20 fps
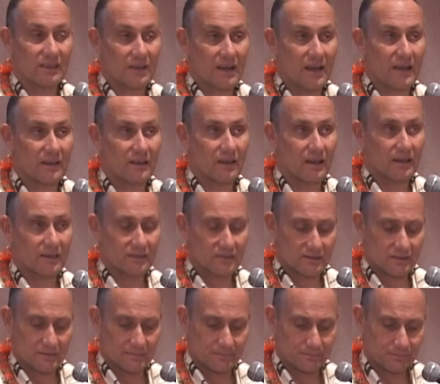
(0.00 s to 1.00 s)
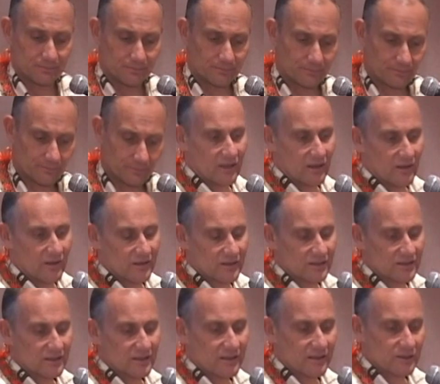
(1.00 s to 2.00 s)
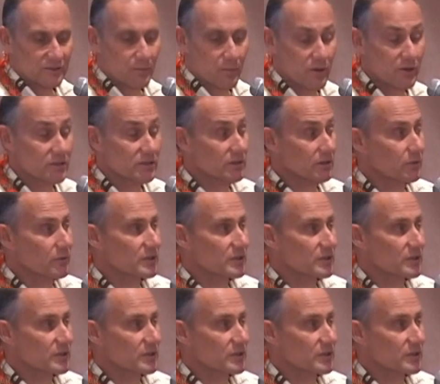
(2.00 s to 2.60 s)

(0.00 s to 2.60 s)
the guidelines. You know, there's personal